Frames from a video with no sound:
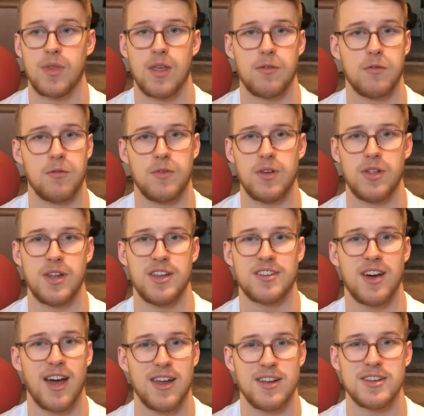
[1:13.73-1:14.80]
if you feel any
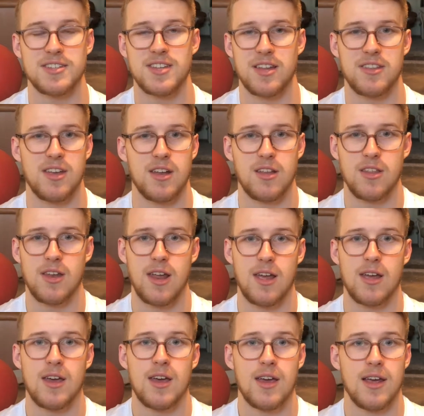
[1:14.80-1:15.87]
tightness at the end of the
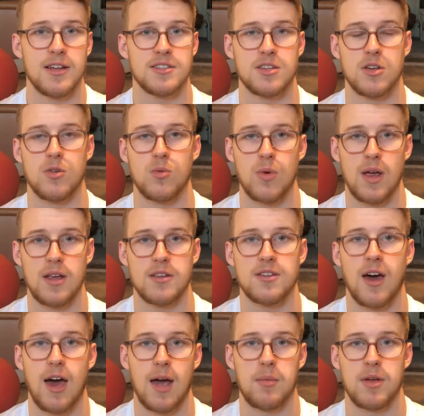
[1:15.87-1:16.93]
day, it's a great
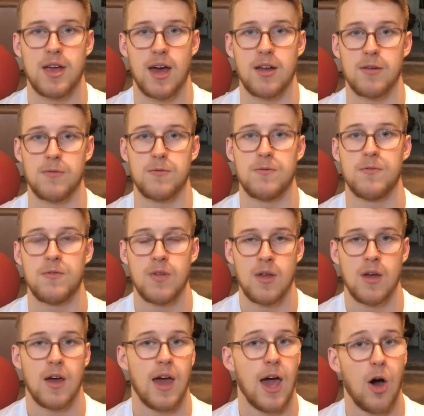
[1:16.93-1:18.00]
time to kind of
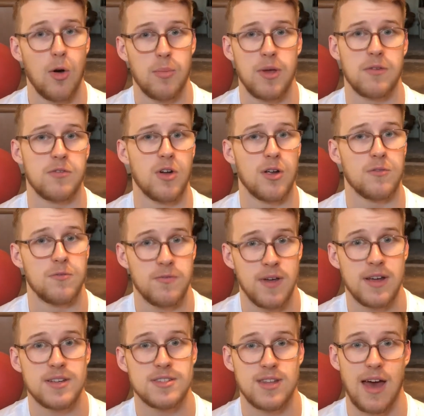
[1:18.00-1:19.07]
help, if not
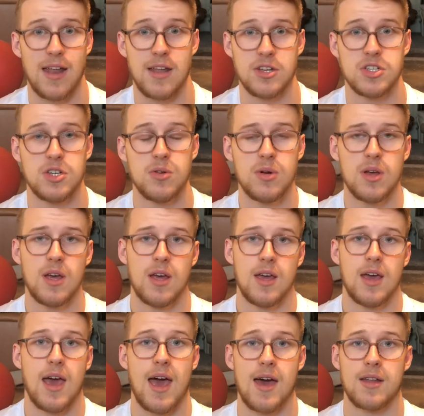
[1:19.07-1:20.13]
fix, that issue.
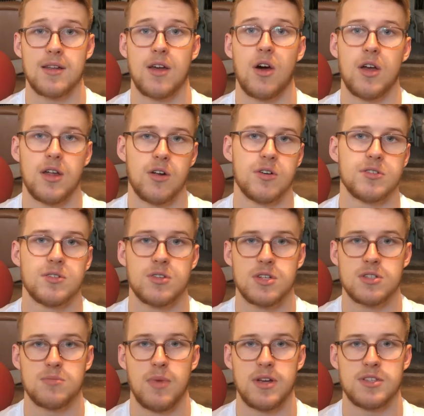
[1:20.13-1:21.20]
And it also
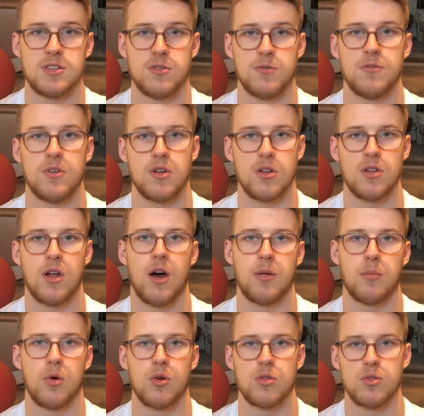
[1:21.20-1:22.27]
just makes you feel a
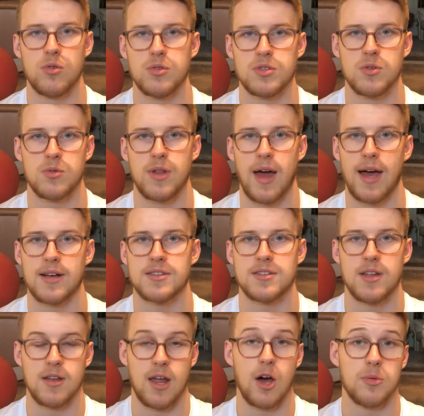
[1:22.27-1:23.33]
lot more loose and relaxed
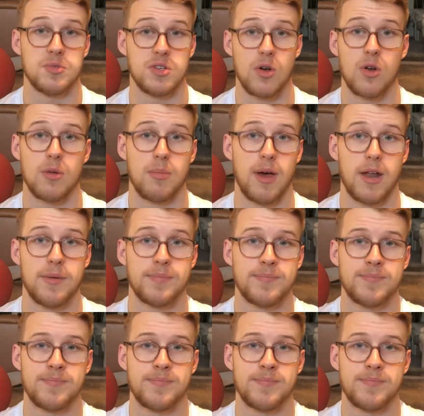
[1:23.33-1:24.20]
and helps you go to bed.